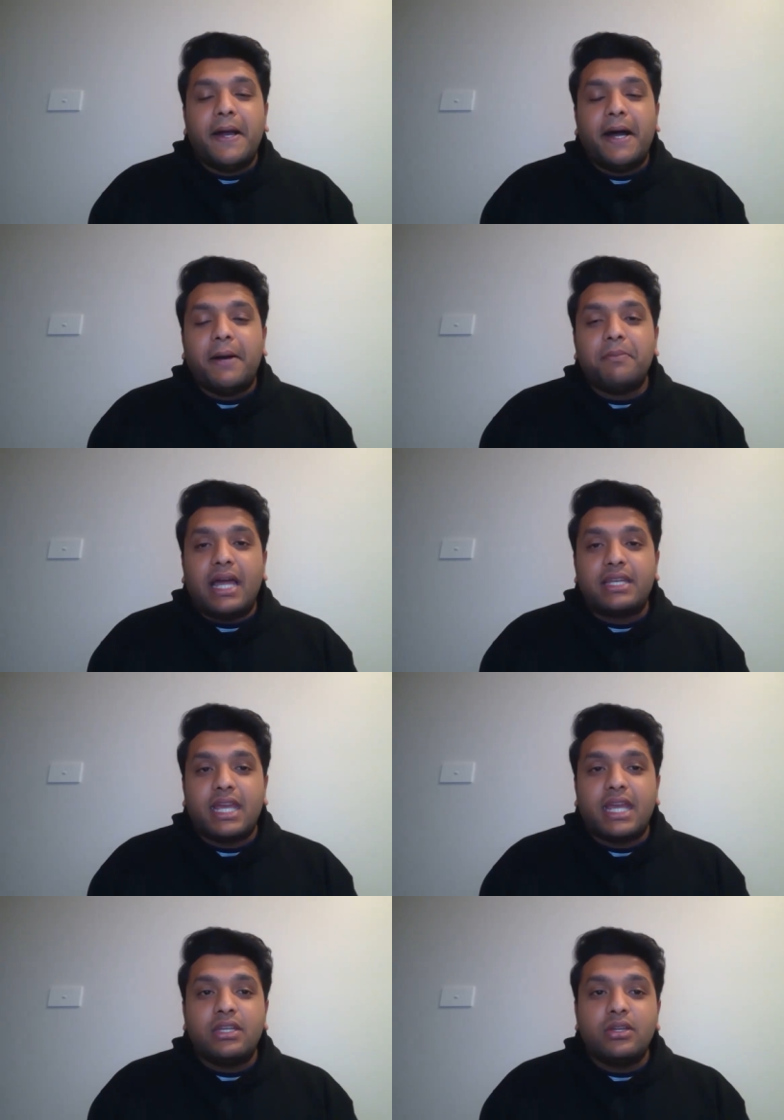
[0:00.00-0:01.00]
um, at
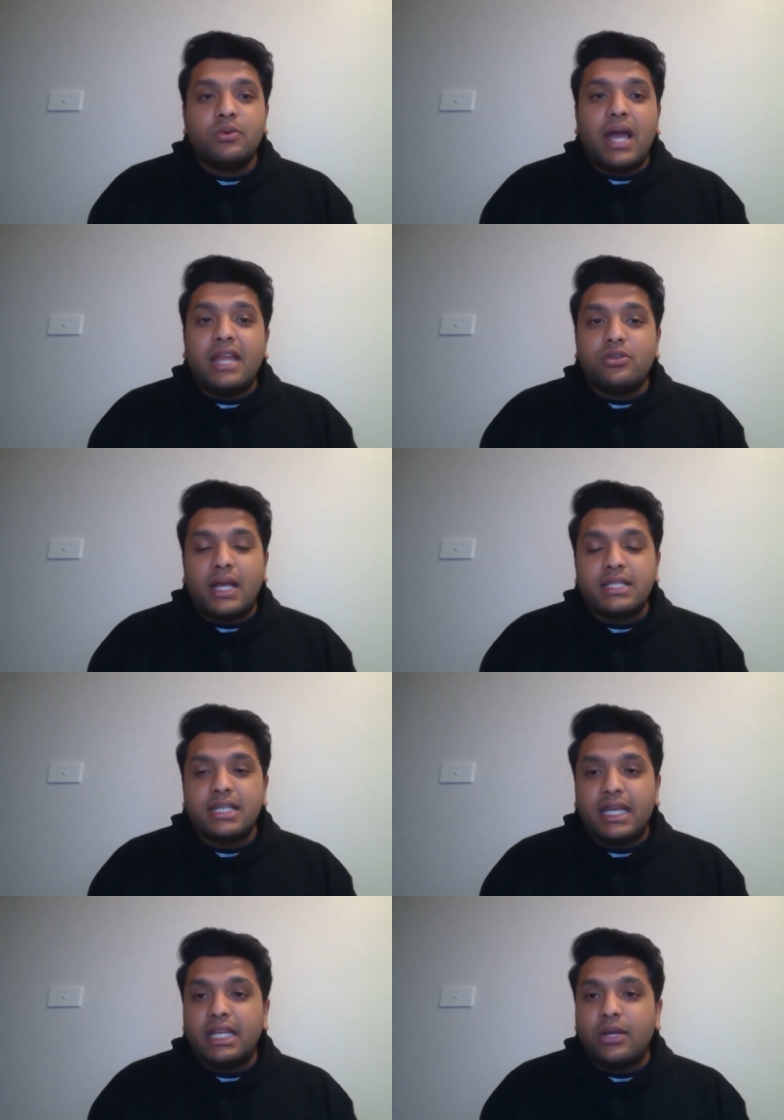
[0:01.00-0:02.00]
ANU and to answer
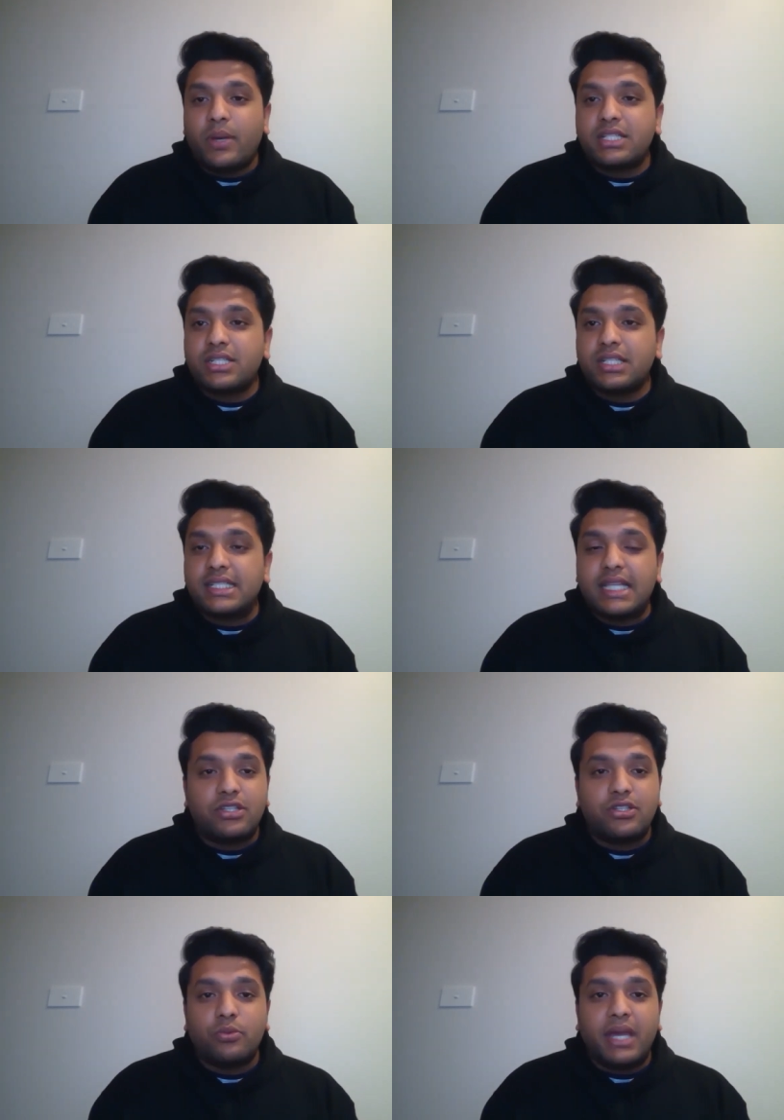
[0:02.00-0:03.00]
any questions
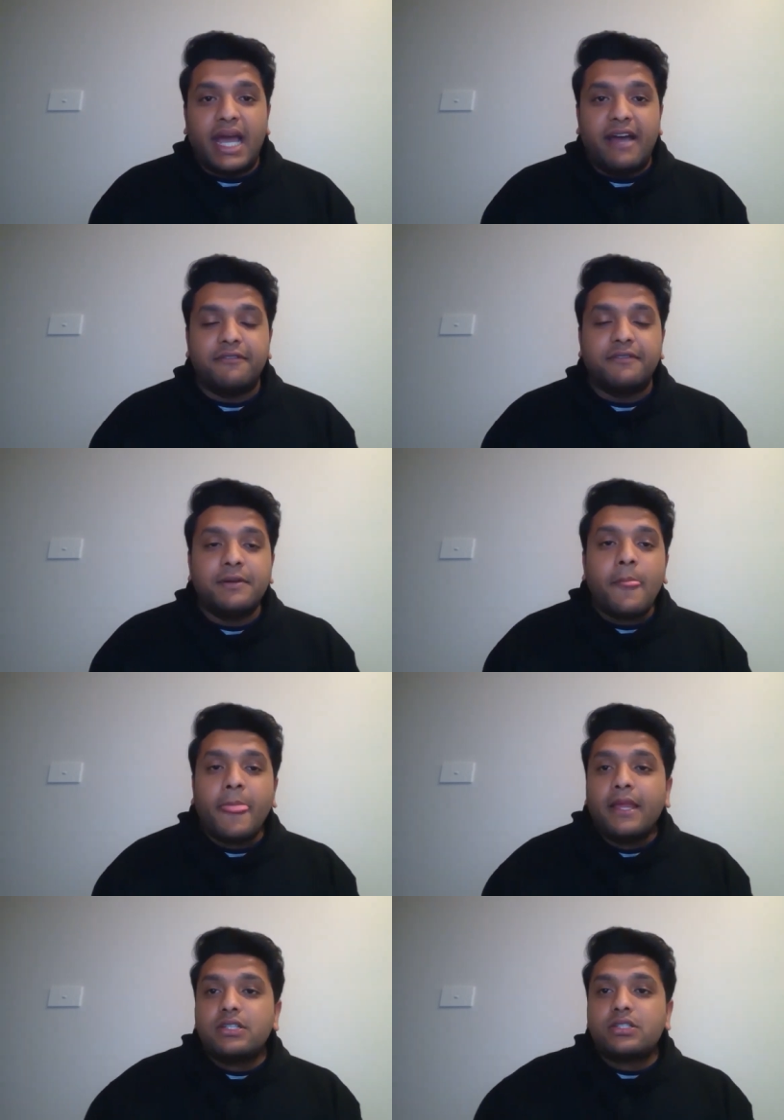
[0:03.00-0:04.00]
that you may have.
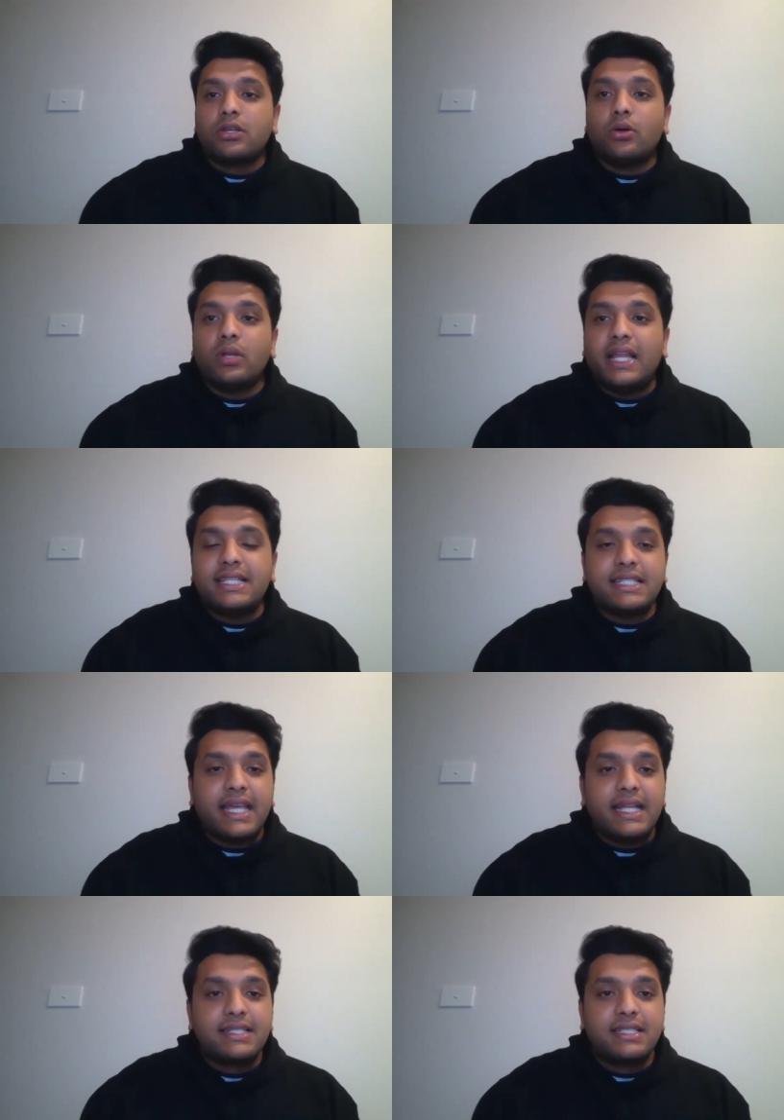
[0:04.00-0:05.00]
So let's
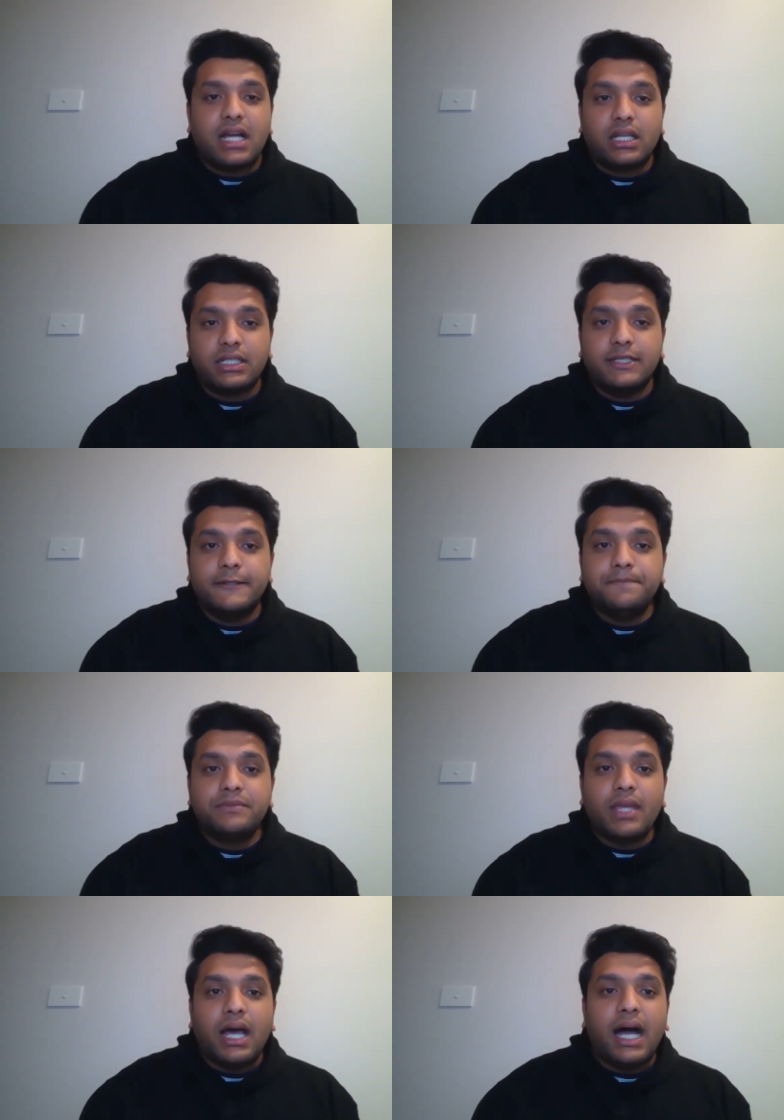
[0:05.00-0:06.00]
get started.
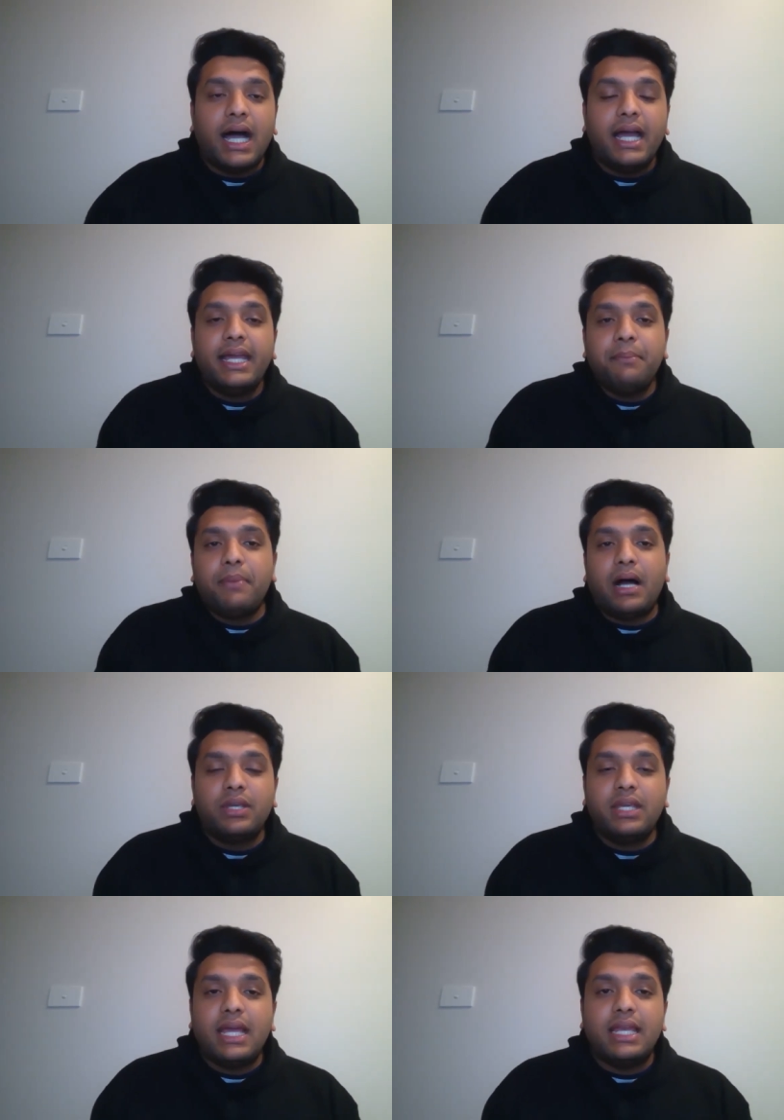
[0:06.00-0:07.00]
Uh, hi,
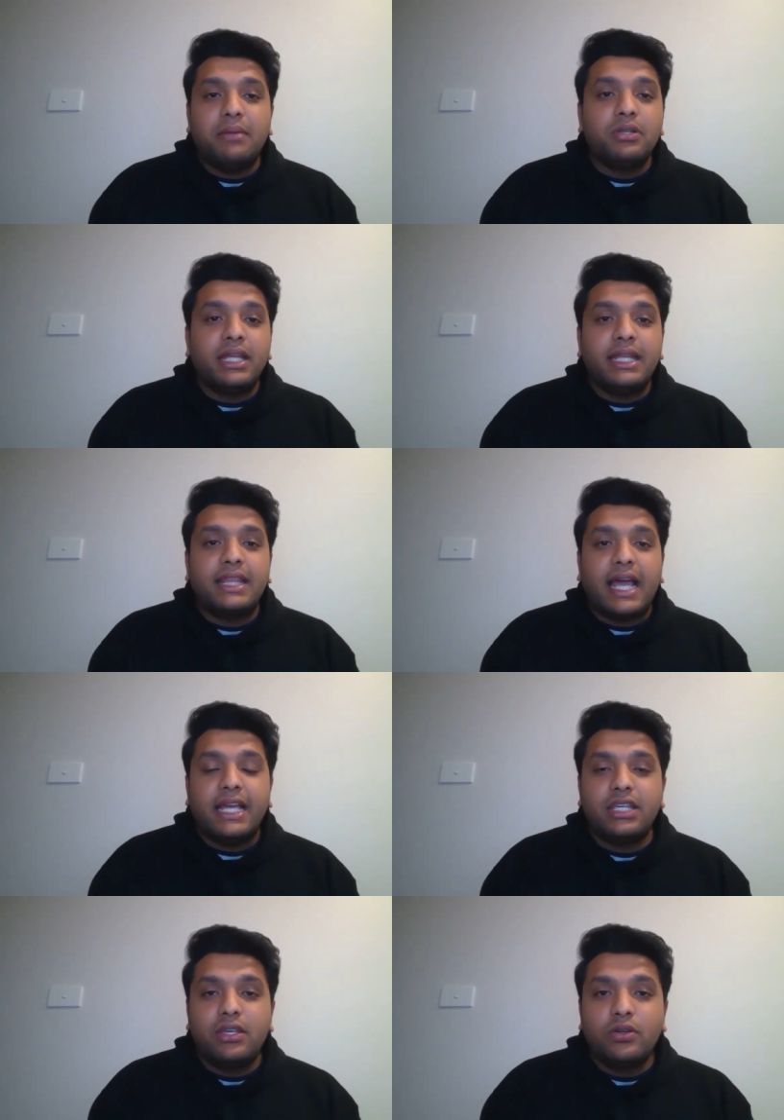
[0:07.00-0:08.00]
Bowie and Emily,
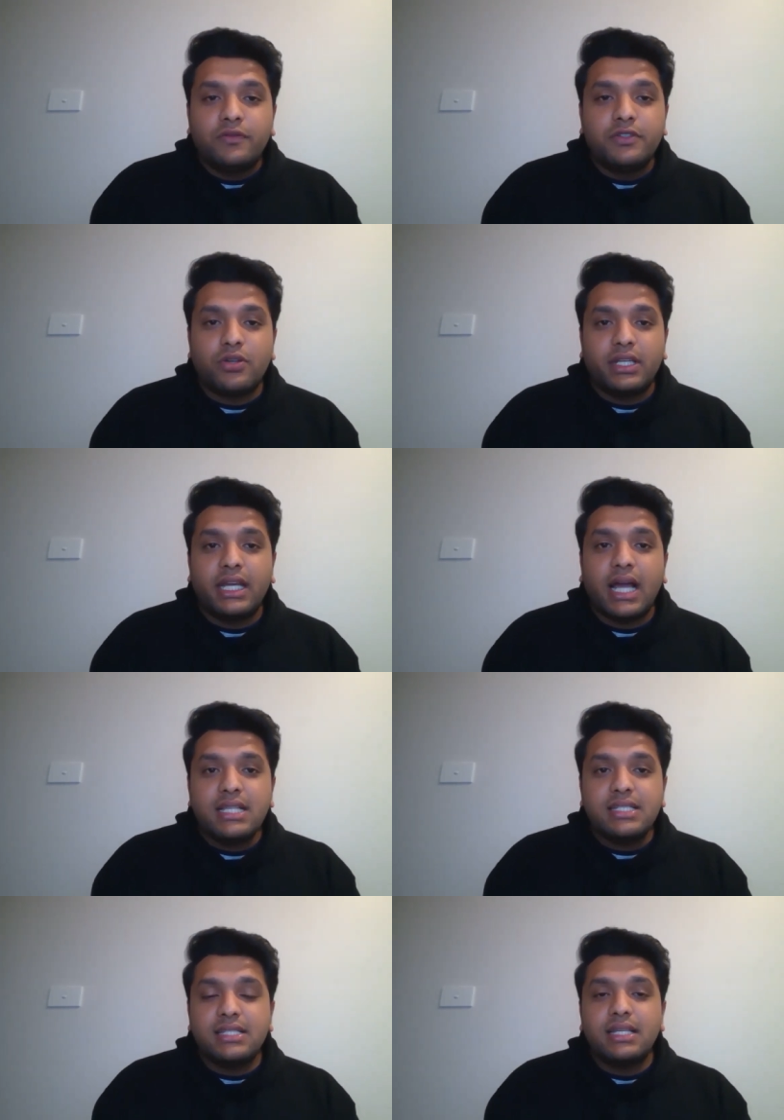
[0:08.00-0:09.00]
thank you for joining
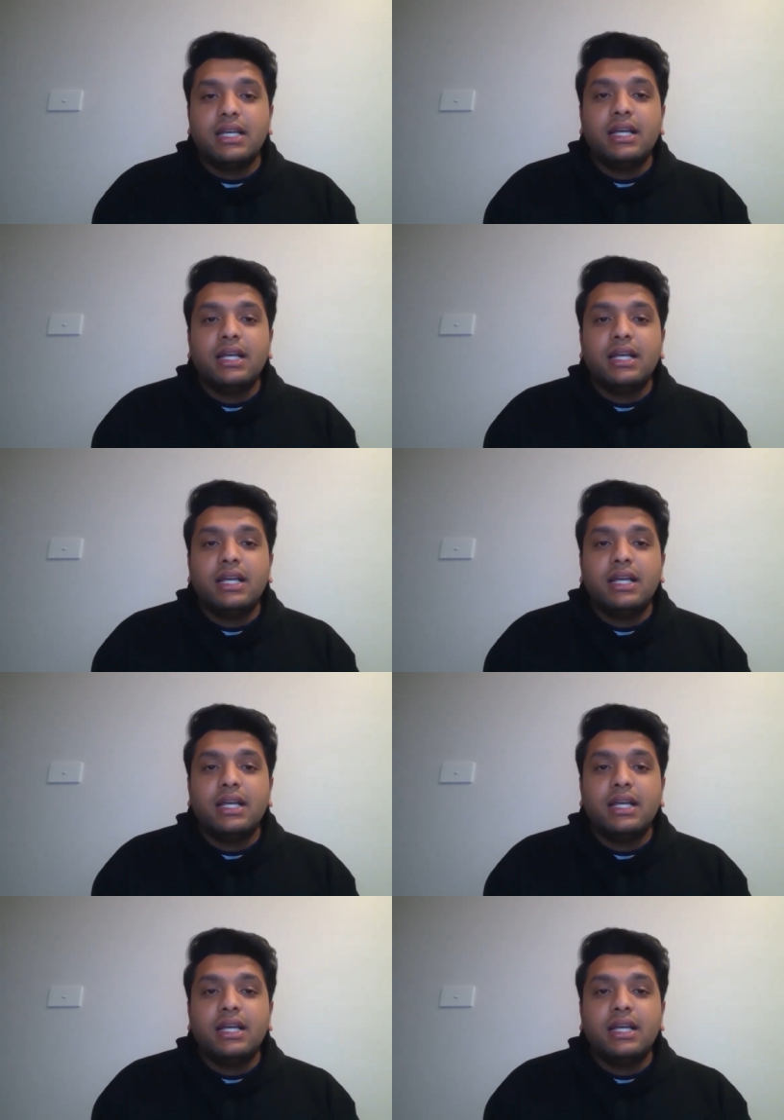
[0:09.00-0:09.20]
us.